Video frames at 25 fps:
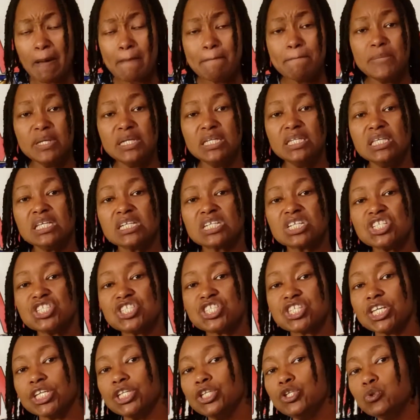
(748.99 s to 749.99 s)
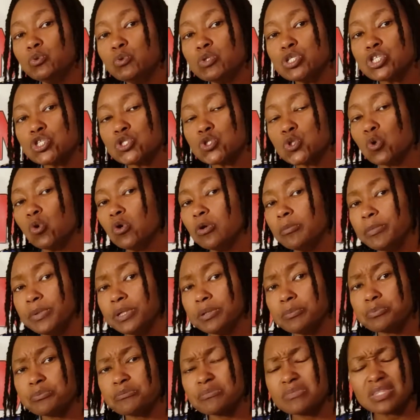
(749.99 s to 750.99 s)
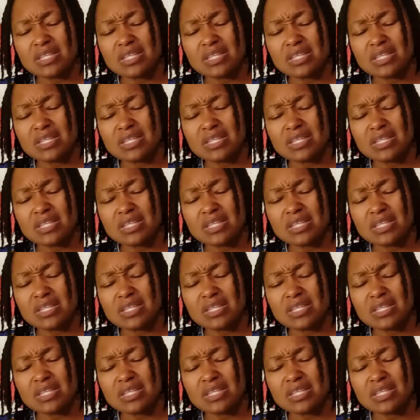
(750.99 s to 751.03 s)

meaning continuous torment.